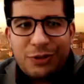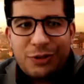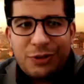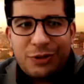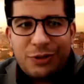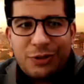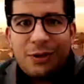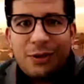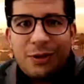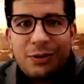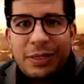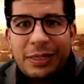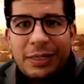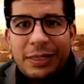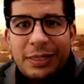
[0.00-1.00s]
with you
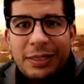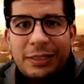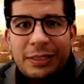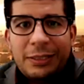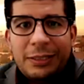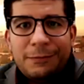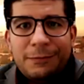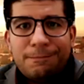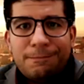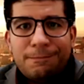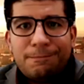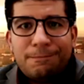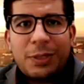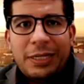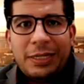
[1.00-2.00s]
my,
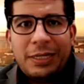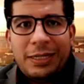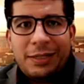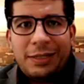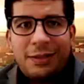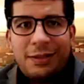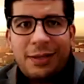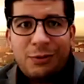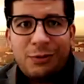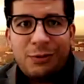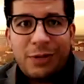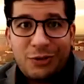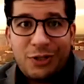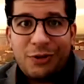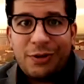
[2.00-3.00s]
okay, I think I
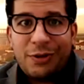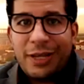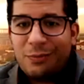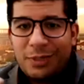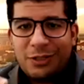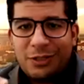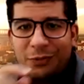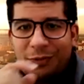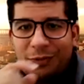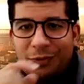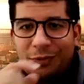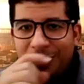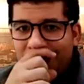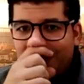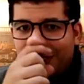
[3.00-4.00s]
can share now, but hopefully
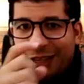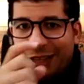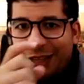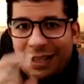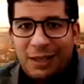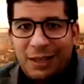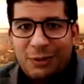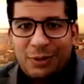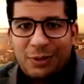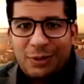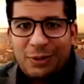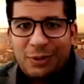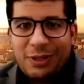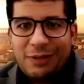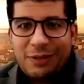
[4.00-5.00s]
soon we'll give
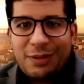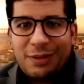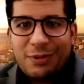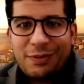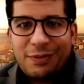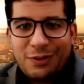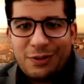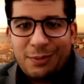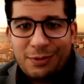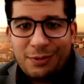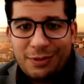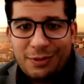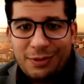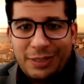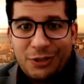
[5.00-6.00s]
them the privilege
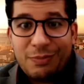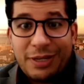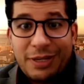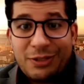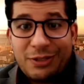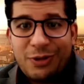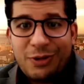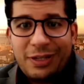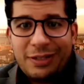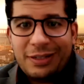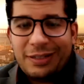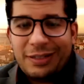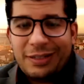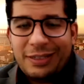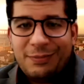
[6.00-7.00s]
to share my screen.
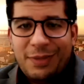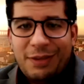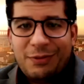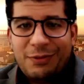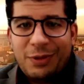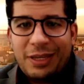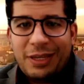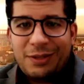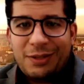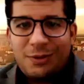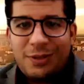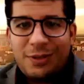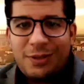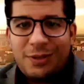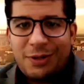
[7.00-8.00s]
If you can do
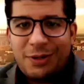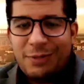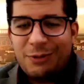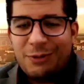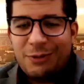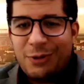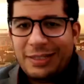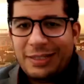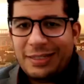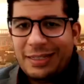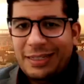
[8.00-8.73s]
that, Mary, it'd be great.